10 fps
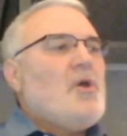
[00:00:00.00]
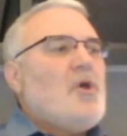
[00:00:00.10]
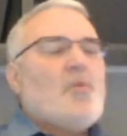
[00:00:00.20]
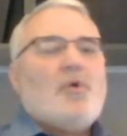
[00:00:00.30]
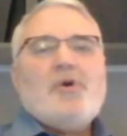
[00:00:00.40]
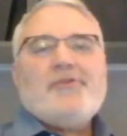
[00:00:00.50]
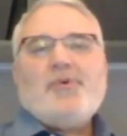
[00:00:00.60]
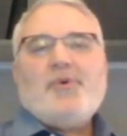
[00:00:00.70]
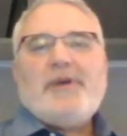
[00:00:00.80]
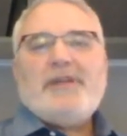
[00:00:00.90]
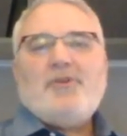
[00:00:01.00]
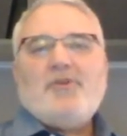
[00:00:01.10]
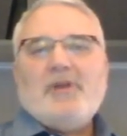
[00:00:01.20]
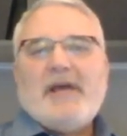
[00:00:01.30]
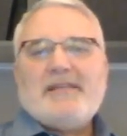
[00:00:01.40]
We're also going to
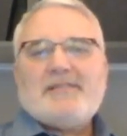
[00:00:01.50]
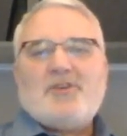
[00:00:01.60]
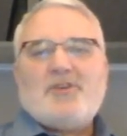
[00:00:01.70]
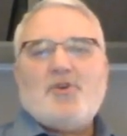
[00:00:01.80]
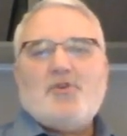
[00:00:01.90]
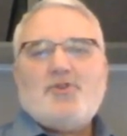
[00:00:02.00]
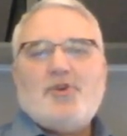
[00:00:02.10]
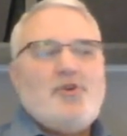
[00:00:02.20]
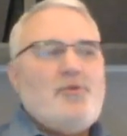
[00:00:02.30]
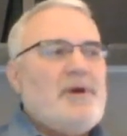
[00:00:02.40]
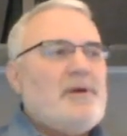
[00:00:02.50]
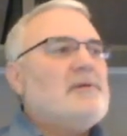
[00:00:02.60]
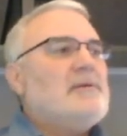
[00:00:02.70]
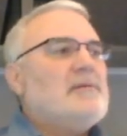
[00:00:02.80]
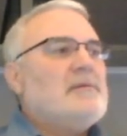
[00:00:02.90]
utilize the YouTube
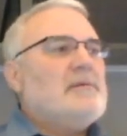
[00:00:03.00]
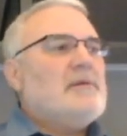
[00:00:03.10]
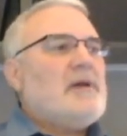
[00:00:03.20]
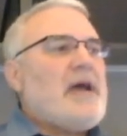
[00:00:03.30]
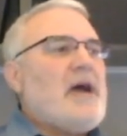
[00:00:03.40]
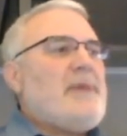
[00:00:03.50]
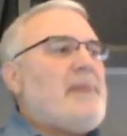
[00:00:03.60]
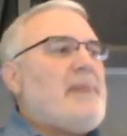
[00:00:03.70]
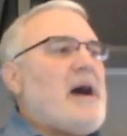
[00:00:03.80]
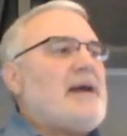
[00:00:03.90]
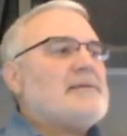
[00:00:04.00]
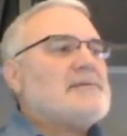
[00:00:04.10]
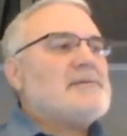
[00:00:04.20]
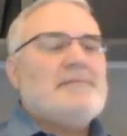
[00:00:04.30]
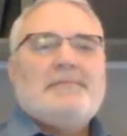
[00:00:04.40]
comment
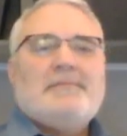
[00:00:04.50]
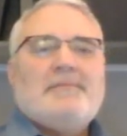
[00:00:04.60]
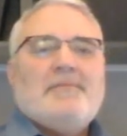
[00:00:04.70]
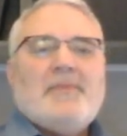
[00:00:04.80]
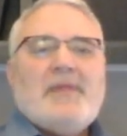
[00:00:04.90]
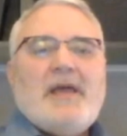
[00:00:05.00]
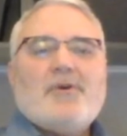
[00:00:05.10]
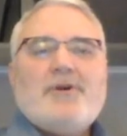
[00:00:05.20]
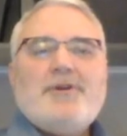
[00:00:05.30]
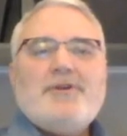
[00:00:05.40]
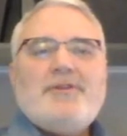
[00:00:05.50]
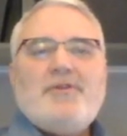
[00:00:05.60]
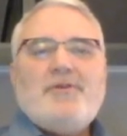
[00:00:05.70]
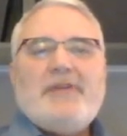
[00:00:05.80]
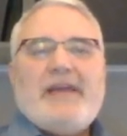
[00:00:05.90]
box. Now, in order to
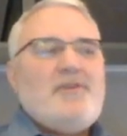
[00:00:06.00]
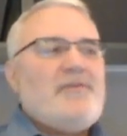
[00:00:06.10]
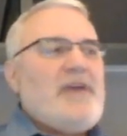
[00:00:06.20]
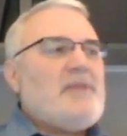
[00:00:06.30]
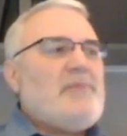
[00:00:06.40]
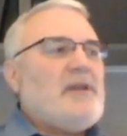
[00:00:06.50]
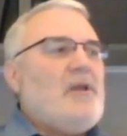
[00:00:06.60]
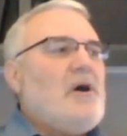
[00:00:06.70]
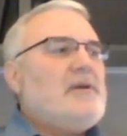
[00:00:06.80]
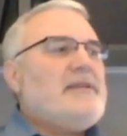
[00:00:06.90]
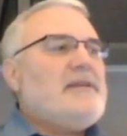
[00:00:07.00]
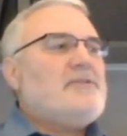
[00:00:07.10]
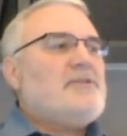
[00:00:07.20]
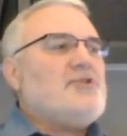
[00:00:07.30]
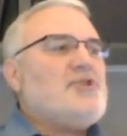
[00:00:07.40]
do that, you've got to be logged
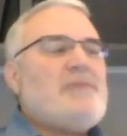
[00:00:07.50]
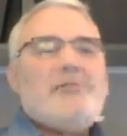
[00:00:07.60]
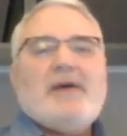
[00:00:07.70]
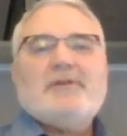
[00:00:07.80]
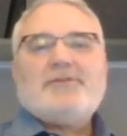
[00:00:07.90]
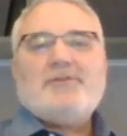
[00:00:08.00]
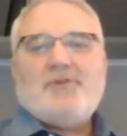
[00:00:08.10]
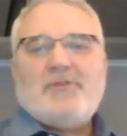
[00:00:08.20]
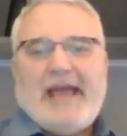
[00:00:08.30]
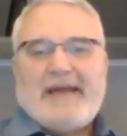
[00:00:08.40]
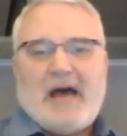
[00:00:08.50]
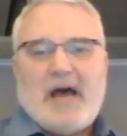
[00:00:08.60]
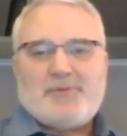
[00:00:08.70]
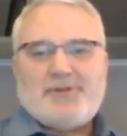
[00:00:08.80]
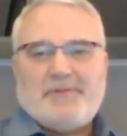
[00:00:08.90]
into Gmail to do that
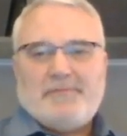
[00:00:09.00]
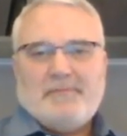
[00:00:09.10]
option.